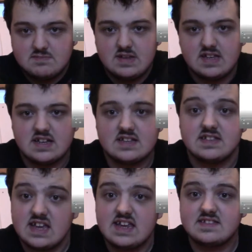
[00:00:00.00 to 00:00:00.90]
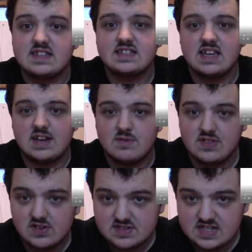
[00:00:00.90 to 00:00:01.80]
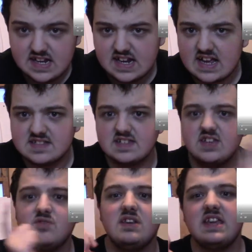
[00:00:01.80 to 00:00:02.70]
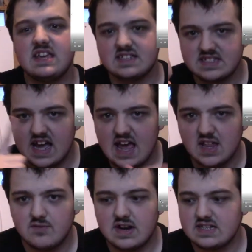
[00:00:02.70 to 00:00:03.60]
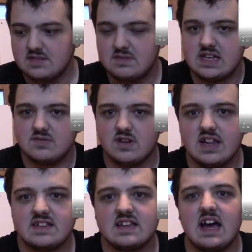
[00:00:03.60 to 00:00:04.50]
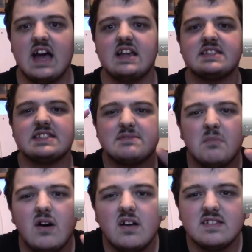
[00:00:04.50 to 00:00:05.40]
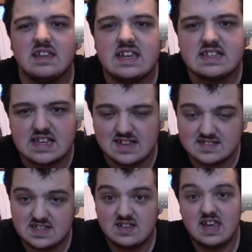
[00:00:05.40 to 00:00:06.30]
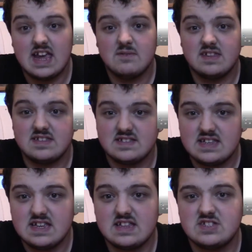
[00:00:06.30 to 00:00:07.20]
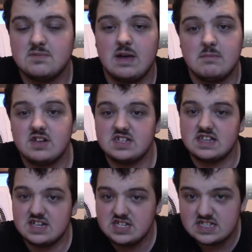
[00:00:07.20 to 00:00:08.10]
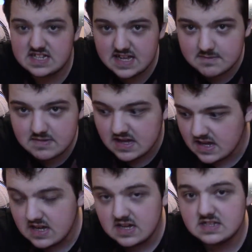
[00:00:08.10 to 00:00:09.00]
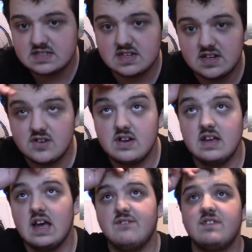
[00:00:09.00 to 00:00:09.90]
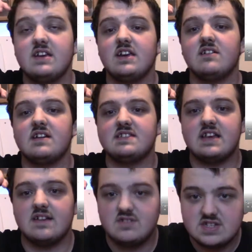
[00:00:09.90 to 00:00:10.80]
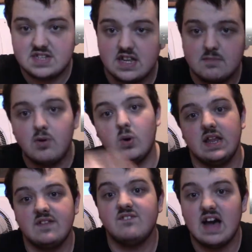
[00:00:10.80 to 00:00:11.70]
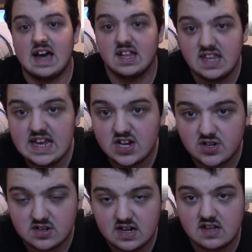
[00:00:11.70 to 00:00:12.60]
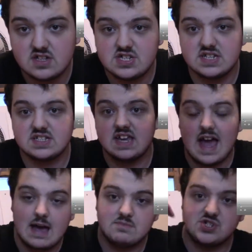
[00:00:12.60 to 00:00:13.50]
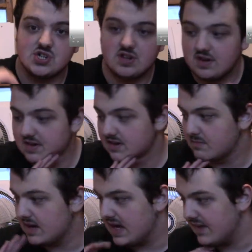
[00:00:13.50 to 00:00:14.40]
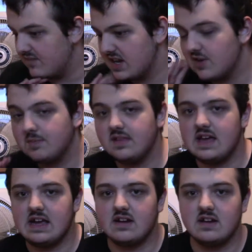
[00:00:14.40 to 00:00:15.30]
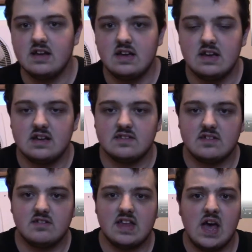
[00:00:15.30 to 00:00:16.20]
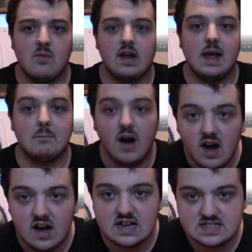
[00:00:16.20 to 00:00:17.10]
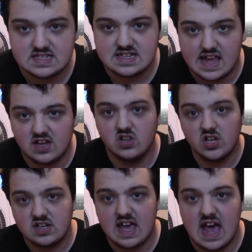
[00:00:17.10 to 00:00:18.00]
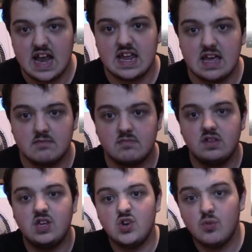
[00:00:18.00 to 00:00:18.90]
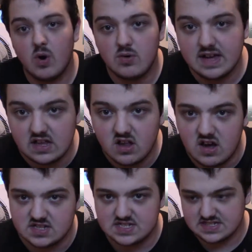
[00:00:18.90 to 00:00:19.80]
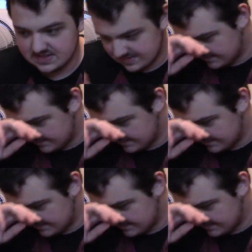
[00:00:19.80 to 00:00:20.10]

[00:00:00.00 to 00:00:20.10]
because ACT8113 has a unique style of YTPs where he likes to hide small details that you can't really see unless you pay much attention to them. So I figure instead of just importing the file later, I'll just capture my video player so that when I pause and take a look at it, you won't get lost.